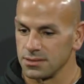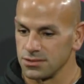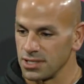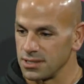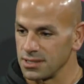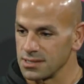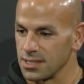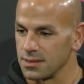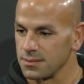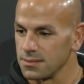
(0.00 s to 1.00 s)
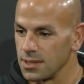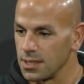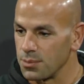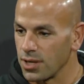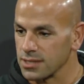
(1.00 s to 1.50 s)
JT's not
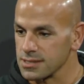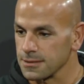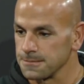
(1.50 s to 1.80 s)
practicing.